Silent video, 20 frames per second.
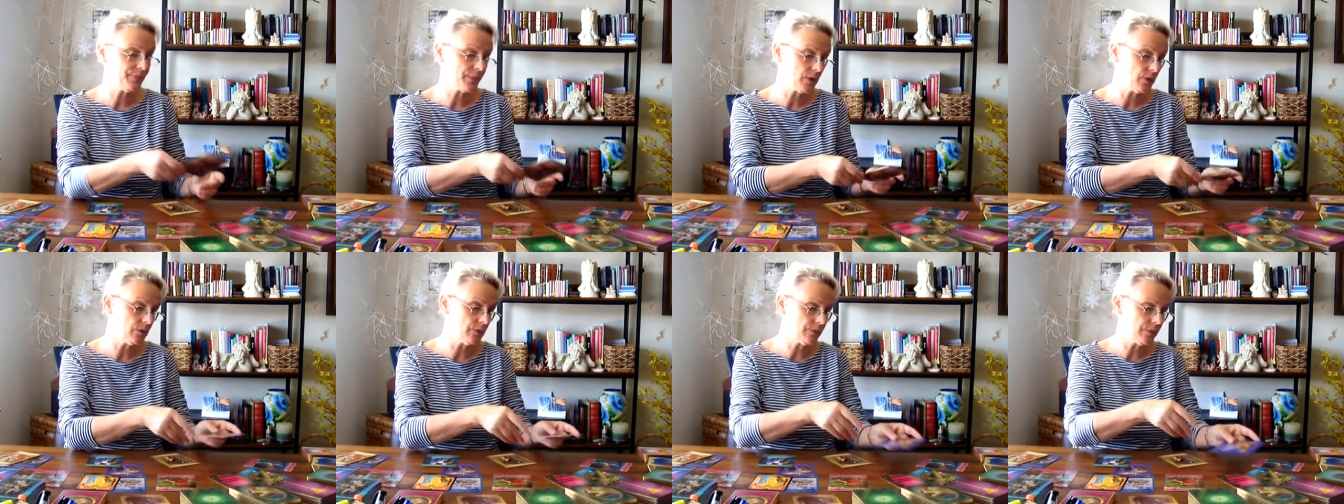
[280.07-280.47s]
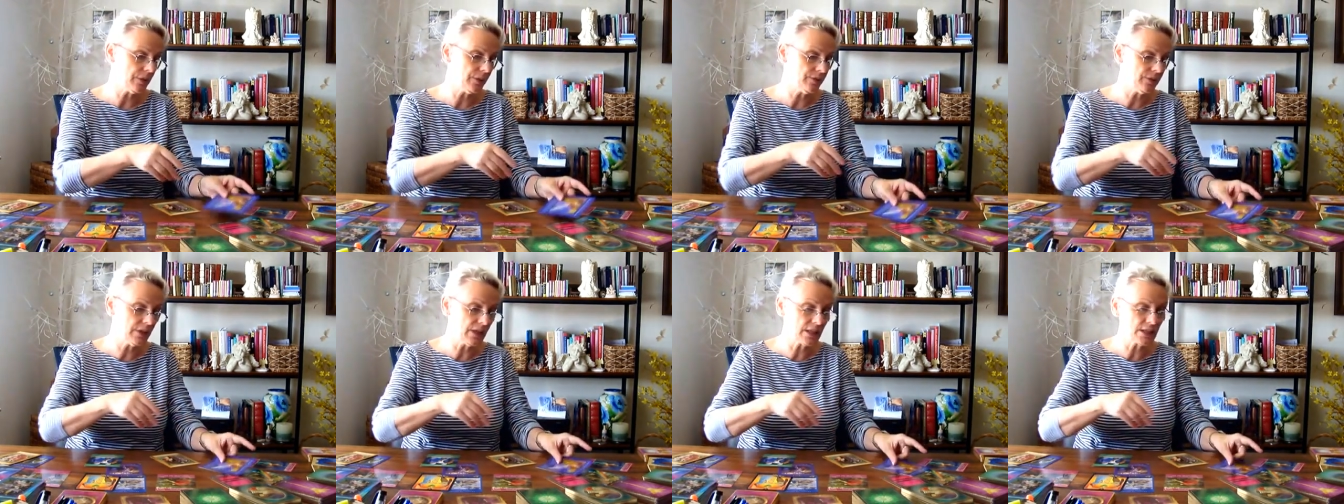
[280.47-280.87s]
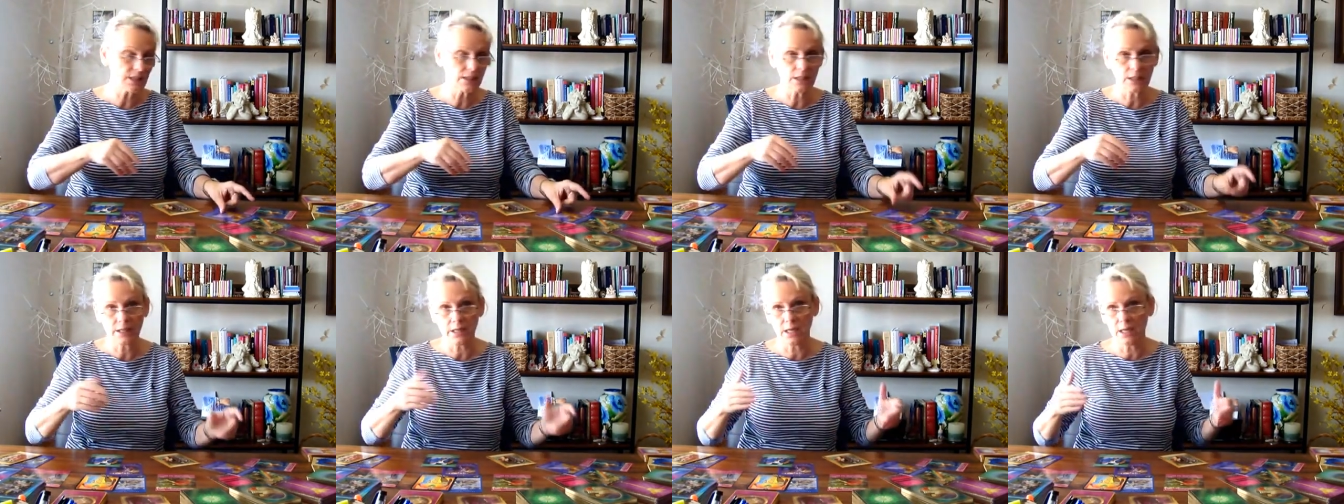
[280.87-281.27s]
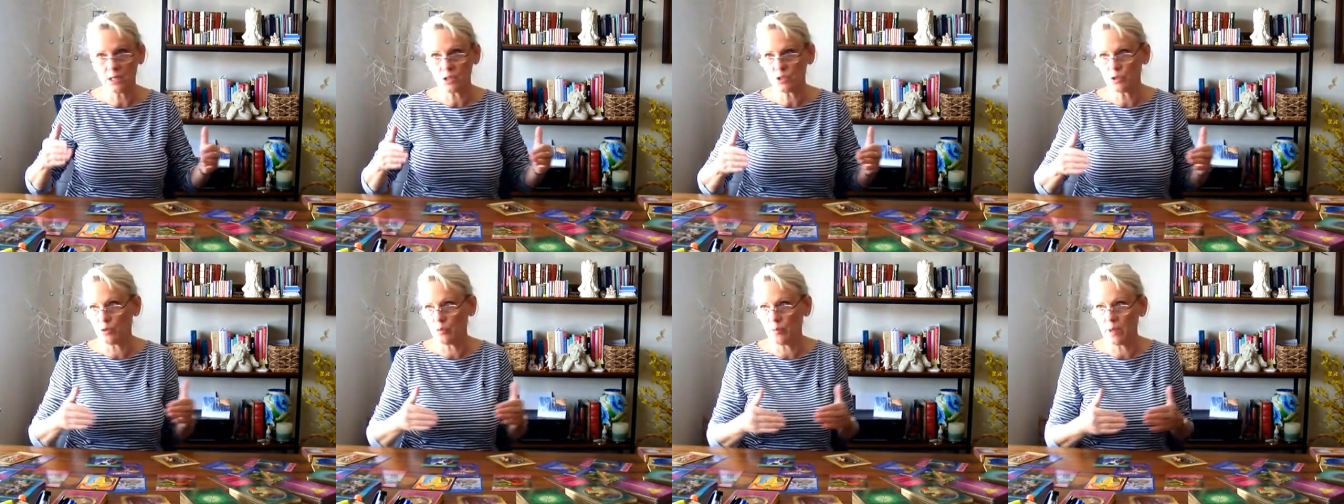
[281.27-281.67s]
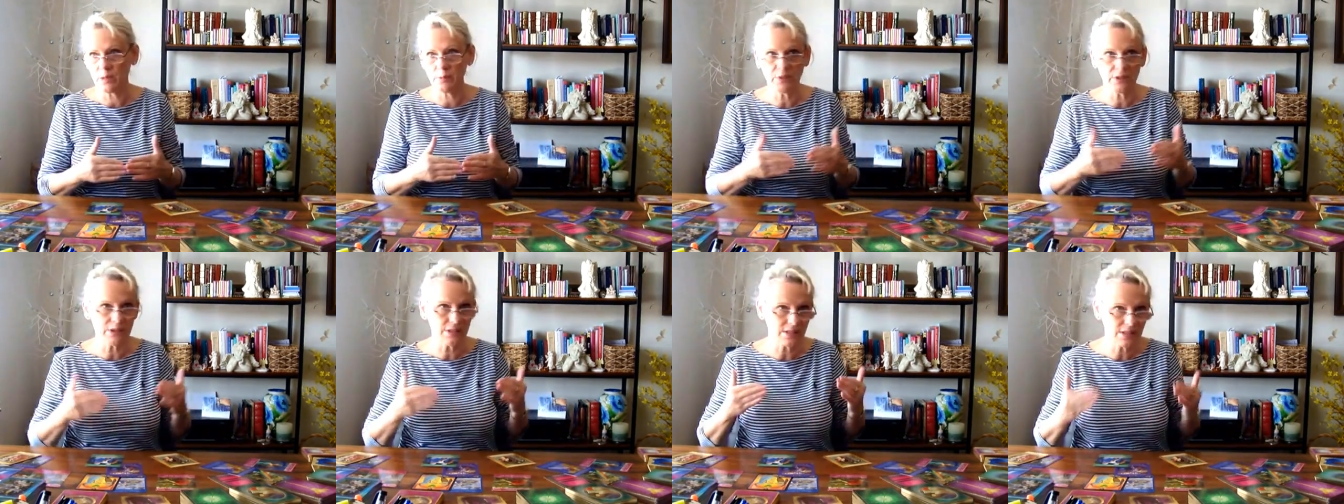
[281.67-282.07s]
Now, if that's the case, you may
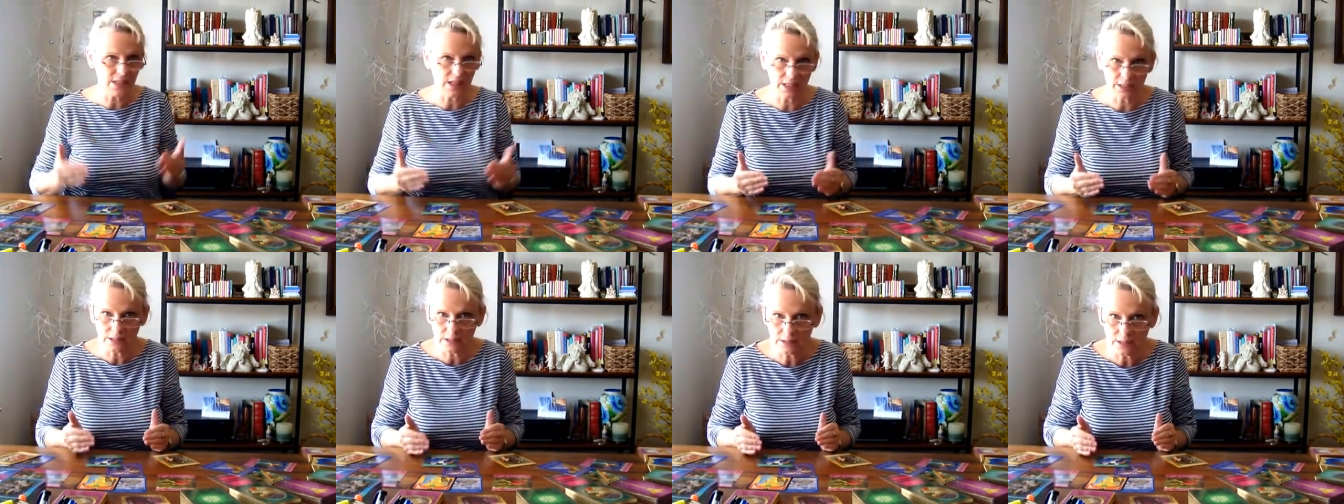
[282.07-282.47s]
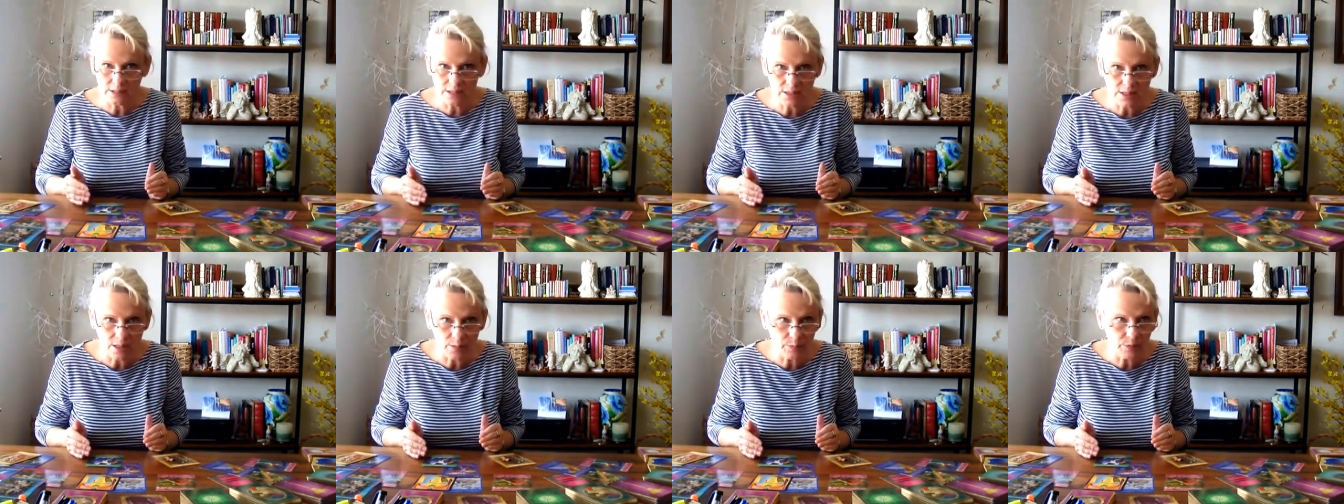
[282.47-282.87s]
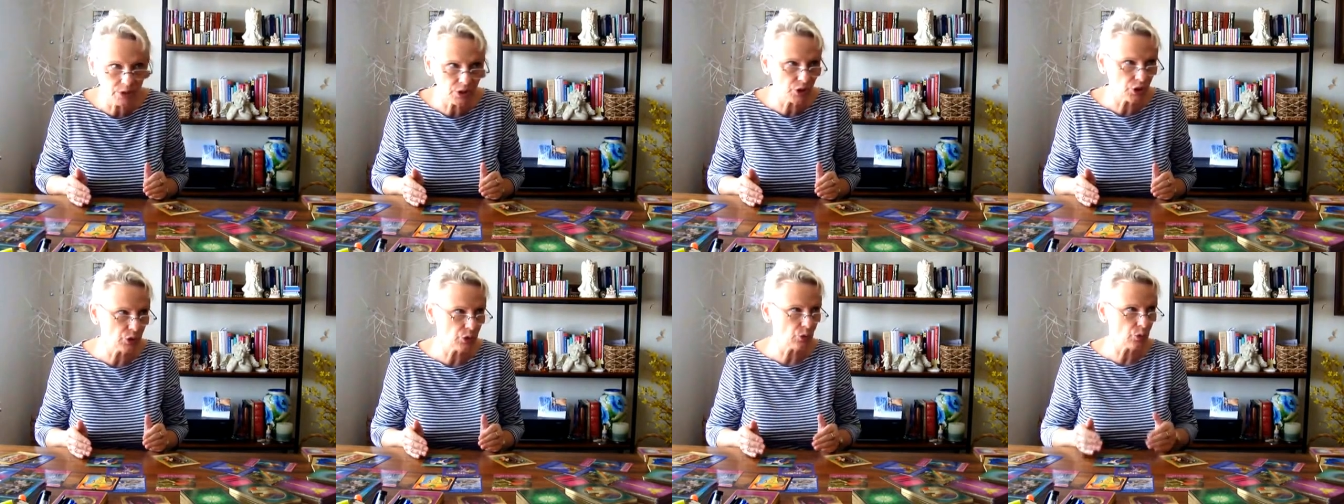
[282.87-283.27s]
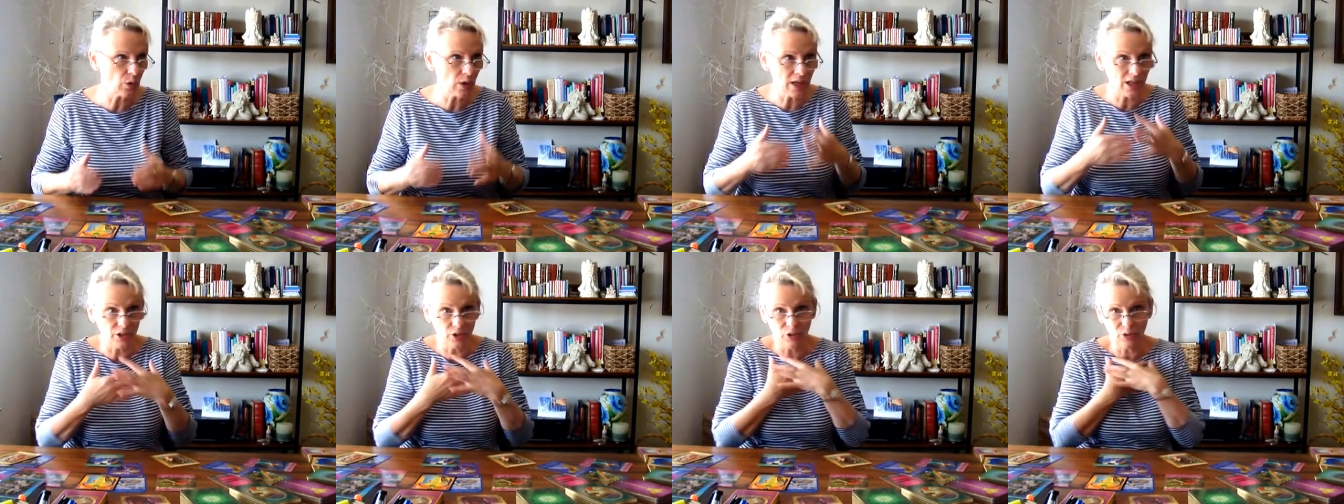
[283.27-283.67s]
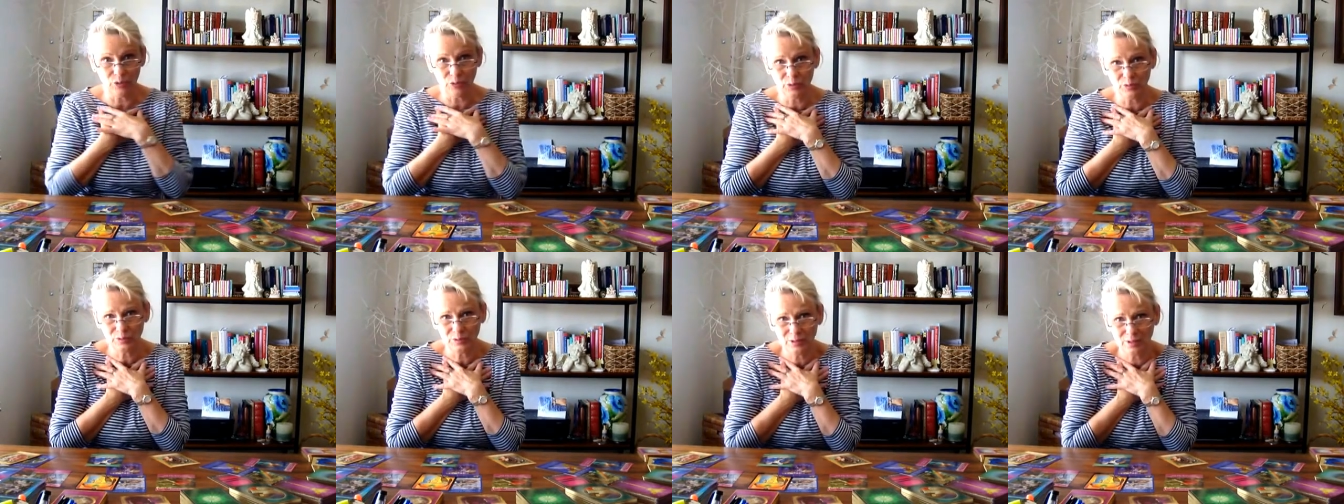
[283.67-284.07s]
be decided on something new and
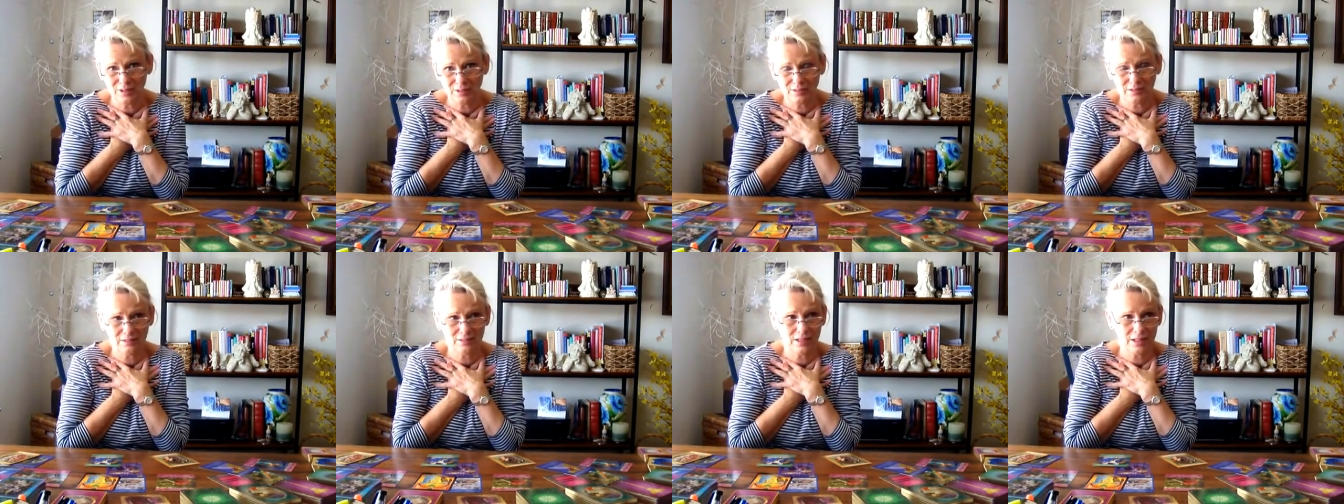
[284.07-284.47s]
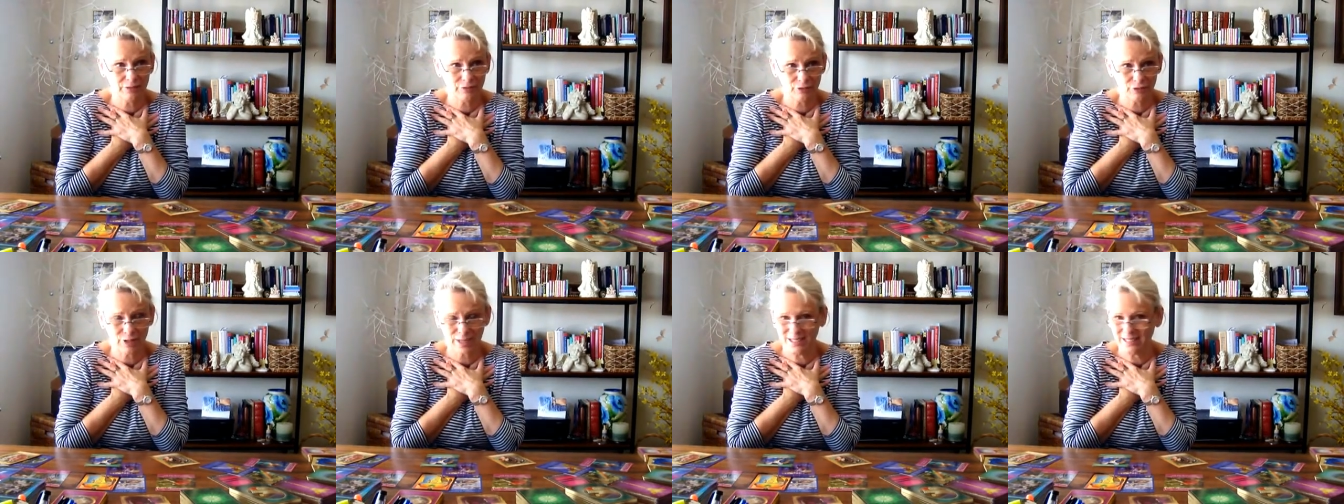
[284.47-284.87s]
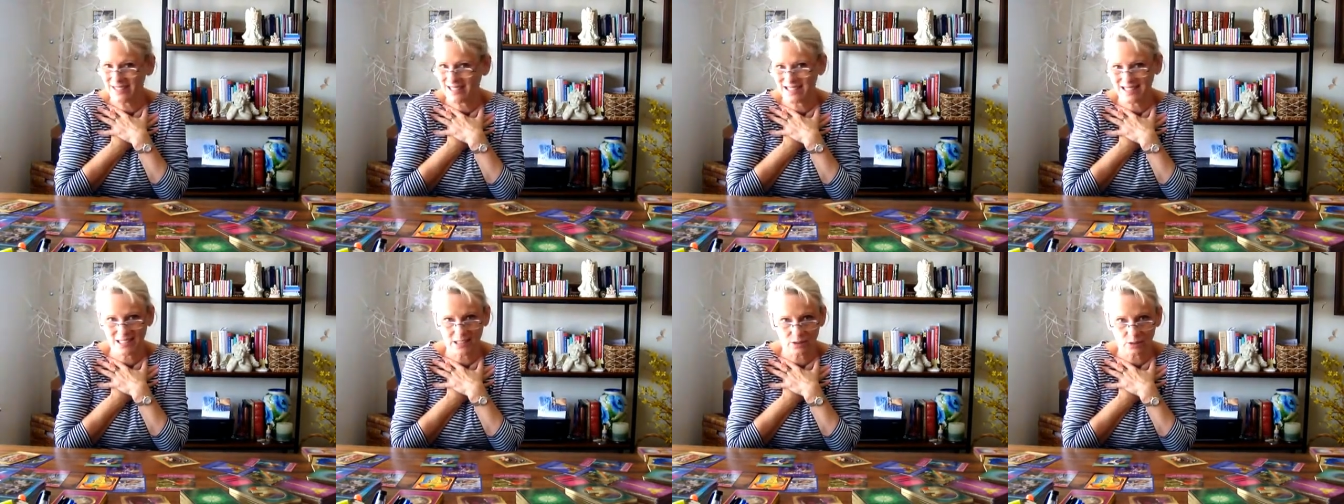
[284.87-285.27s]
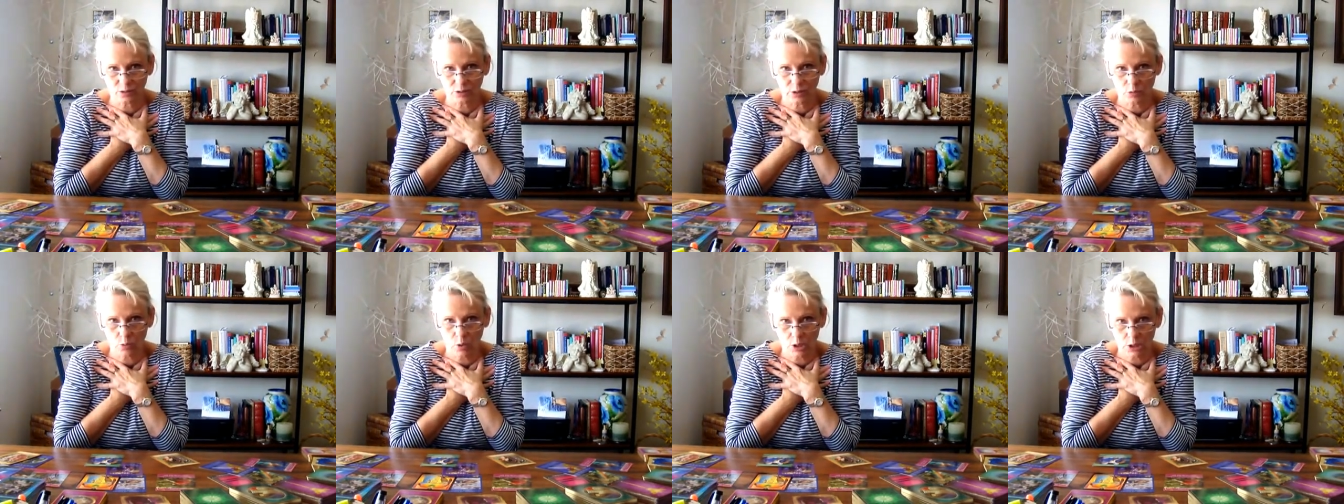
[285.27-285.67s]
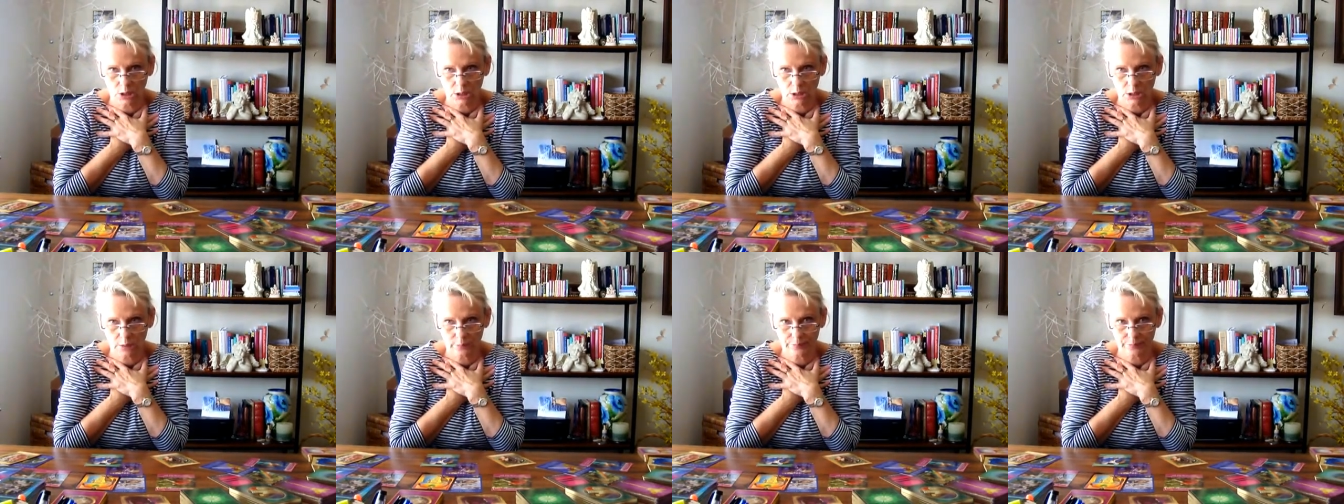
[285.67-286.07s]
you afraid it's not going to
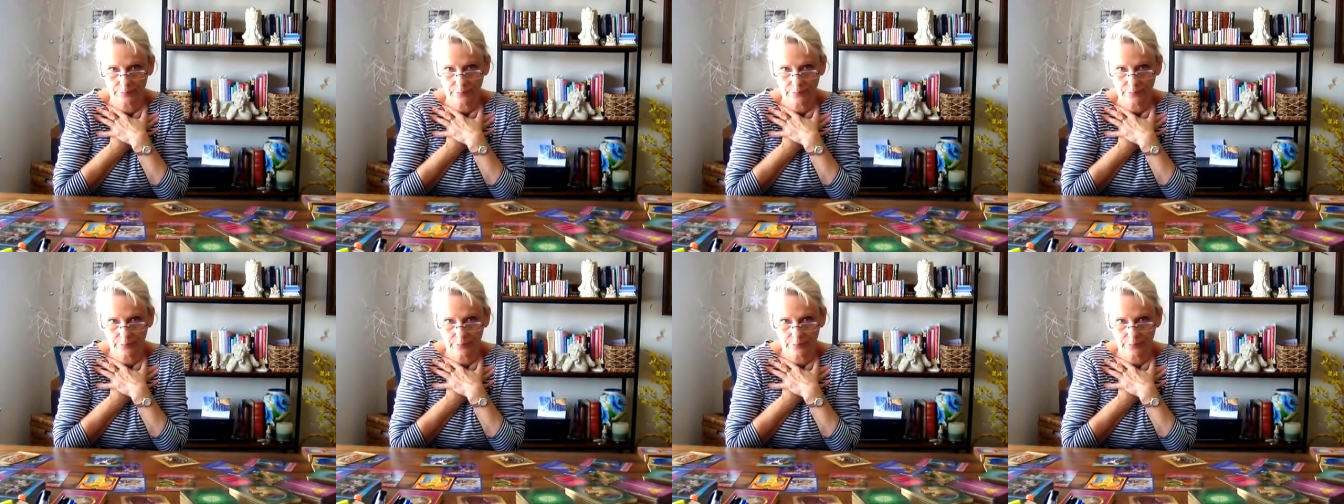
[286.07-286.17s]
work.